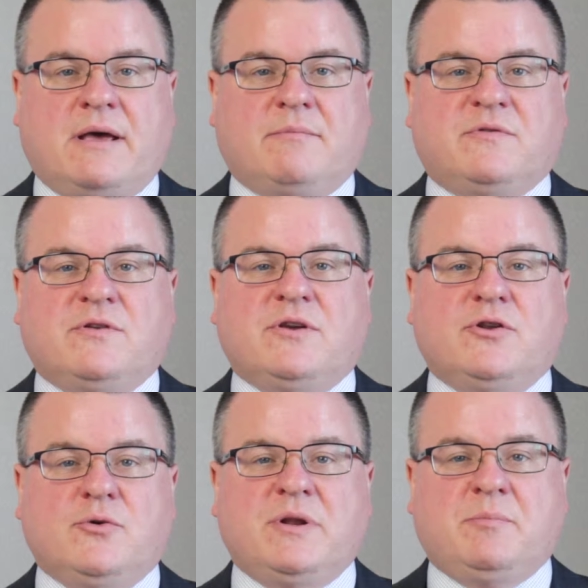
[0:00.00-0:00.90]
them to the
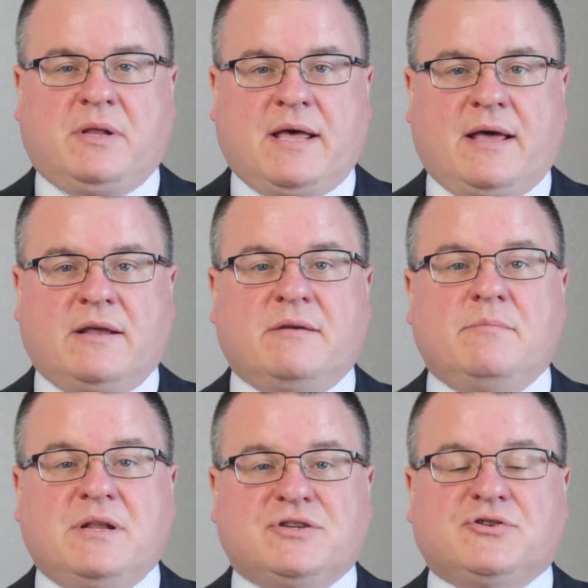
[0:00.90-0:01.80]
annuity plan
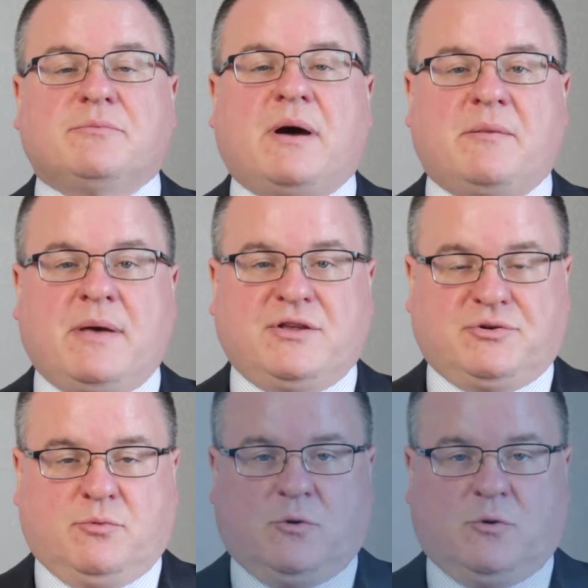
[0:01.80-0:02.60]
administered by the pension